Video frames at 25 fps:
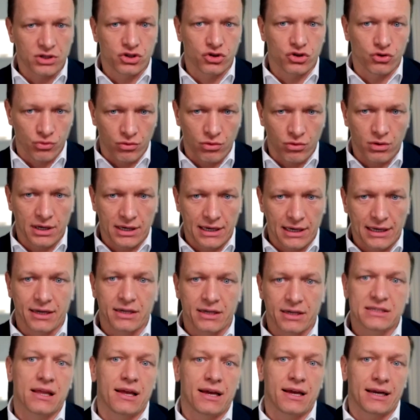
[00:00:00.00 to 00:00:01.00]
So it
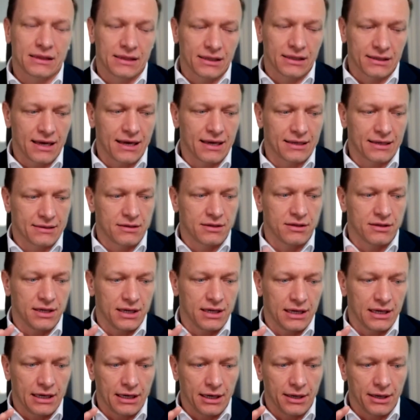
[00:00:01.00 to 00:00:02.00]
is likely that
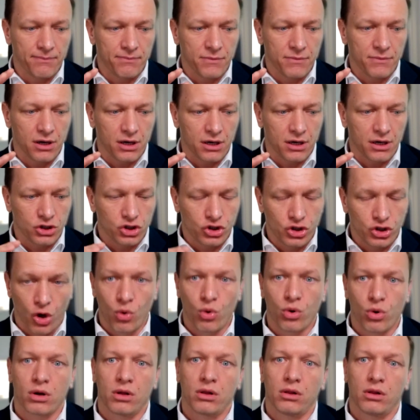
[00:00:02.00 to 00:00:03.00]
the
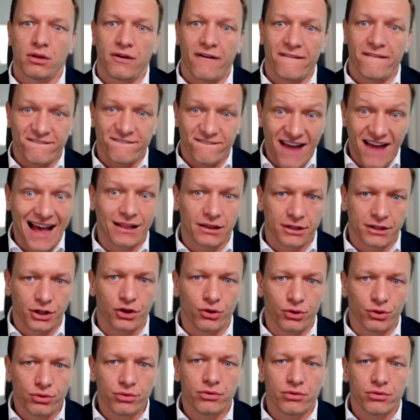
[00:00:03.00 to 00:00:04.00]
total
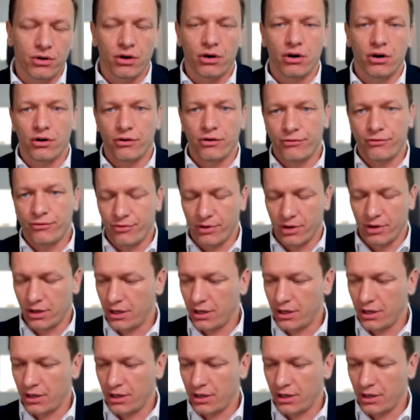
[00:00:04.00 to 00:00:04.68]
value of